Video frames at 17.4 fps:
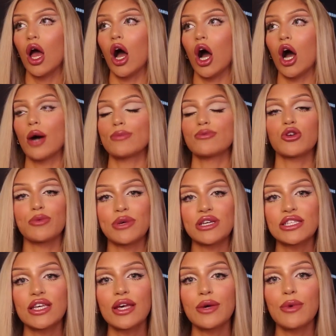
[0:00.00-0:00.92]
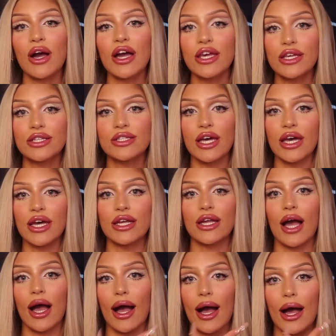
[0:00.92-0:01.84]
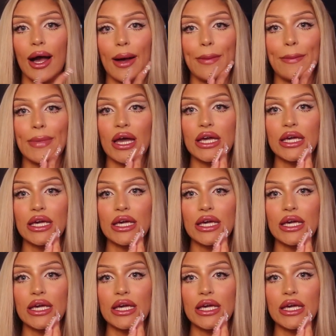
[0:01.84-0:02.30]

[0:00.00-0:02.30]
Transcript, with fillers: Um, so basically what he did, um,